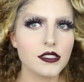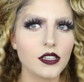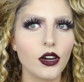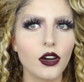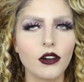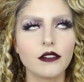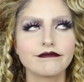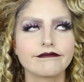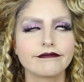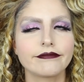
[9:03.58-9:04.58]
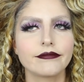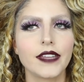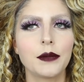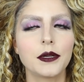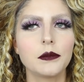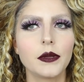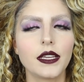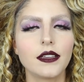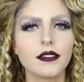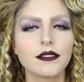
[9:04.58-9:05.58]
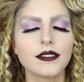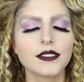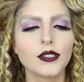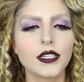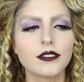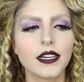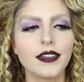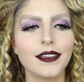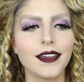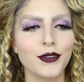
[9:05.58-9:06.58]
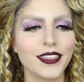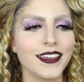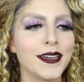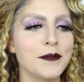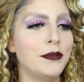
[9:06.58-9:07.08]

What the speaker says: So I'm gonna be exaggerating everything a